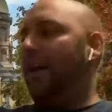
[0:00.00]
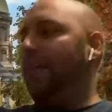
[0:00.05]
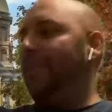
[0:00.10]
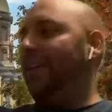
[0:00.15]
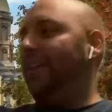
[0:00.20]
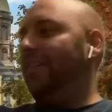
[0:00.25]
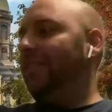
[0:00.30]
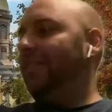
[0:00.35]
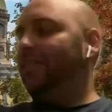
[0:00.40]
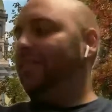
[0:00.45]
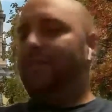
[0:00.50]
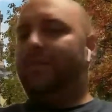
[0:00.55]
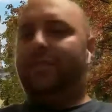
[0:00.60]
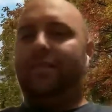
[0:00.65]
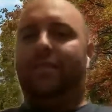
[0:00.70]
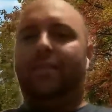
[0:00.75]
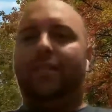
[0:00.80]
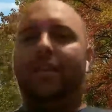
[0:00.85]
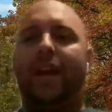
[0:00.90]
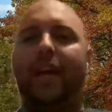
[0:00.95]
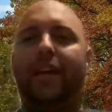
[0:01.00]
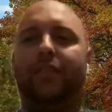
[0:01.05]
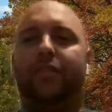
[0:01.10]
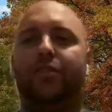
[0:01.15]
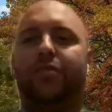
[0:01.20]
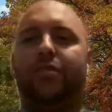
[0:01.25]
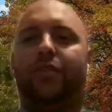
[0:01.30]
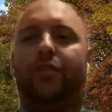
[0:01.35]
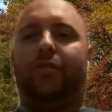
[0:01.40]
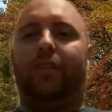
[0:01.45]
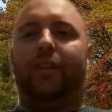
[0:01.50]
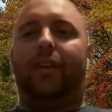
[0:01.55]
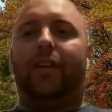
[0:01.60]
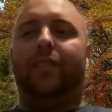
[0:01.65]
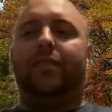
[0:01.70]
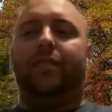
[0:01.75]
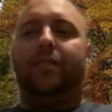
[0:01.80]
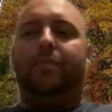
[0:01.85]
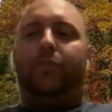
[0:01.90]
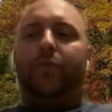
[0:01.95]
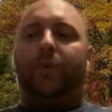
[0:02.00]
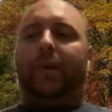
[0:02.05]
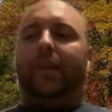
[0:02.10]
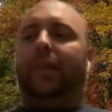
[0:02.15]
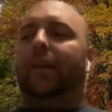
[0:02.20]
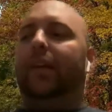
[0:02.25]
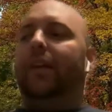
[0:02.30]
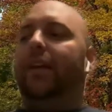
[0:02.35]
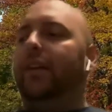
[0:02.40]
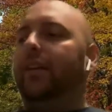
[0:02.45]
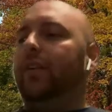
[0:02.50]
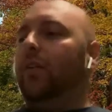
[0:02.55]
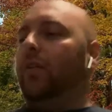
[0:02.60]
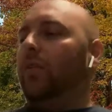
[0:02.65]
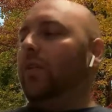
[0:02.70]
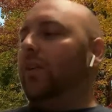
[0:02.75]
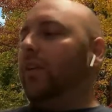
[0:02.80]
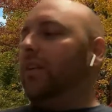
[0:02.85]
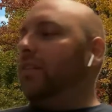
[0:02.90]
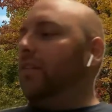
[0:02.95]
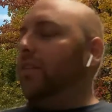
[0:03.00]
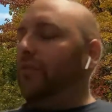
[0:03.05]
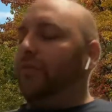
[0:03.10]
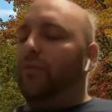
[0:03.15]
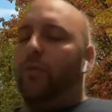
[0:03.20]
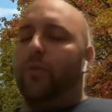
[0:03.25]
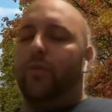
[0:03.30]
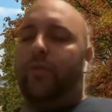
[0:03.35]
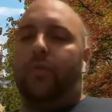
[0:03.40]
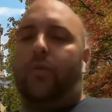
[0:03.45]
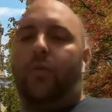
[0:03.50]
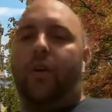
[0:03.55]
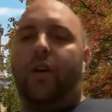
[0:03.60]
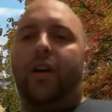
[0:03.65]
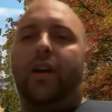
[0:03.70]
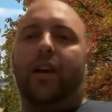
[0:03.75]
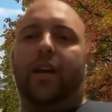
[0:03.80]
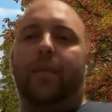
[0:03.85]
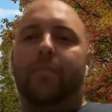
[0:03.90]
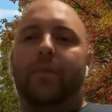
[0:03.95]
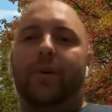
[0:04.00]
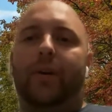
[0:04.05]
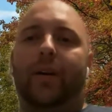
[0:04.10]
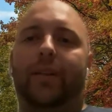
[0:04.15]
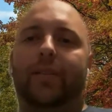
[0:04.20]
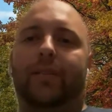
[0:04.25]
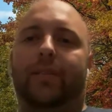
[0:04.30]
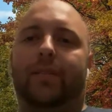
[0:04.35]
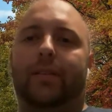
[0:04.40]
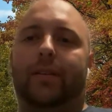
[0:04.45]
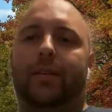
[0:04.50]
mean, hate to choke that 18-point lead going into the fourth away, but